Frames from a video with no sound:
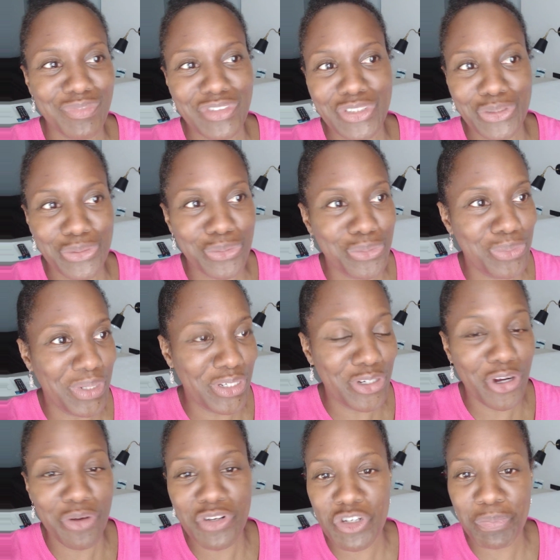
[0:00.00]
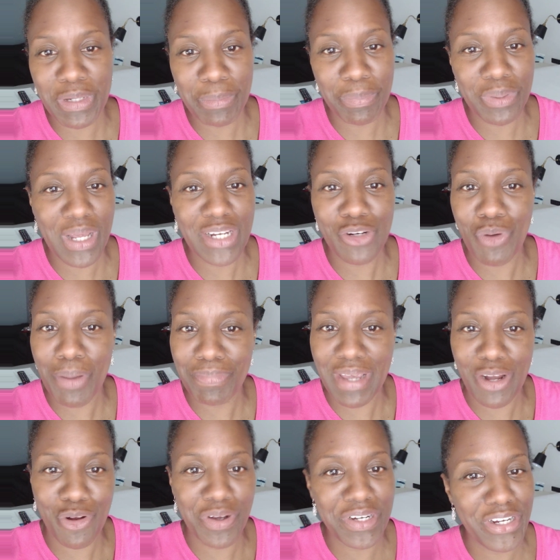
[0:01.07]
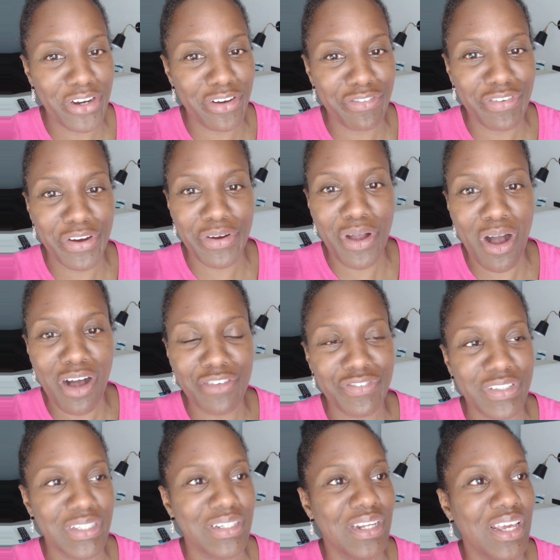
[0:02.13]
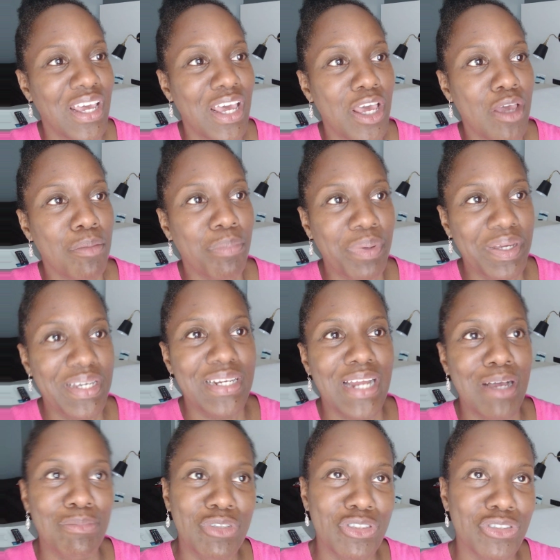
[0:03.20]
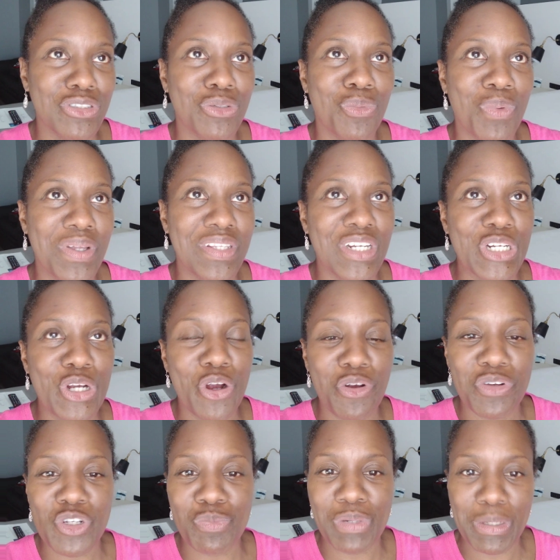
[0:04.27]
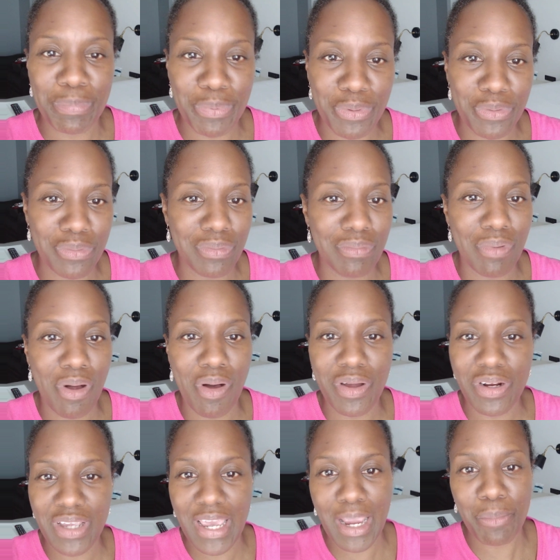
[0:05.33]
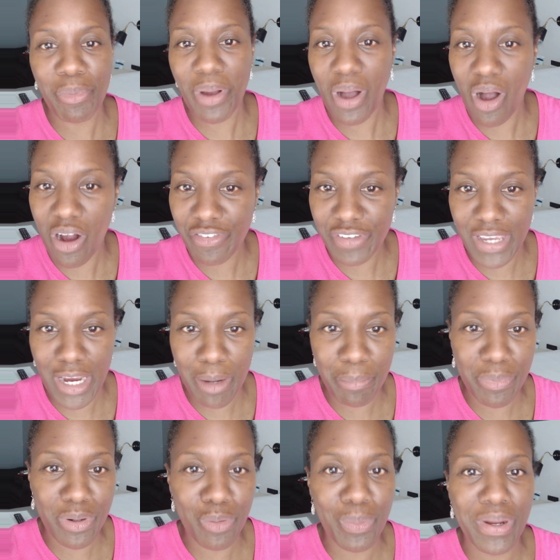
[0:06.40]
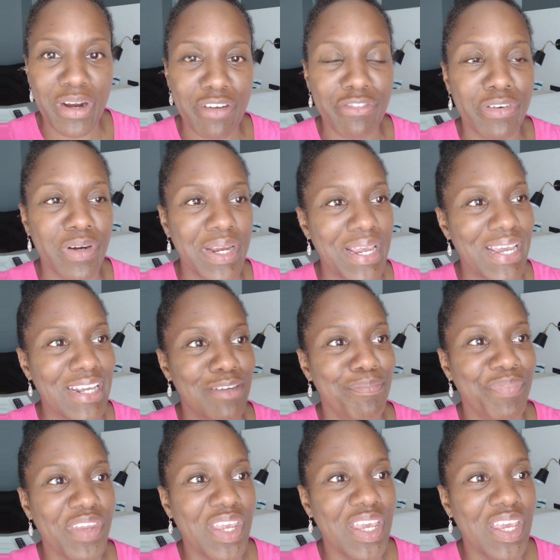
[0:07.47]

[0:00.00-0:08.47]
to encourage people. I know I'm not on here very often, but I'm usually the one that encourage people on a camera, off camera, whatever. And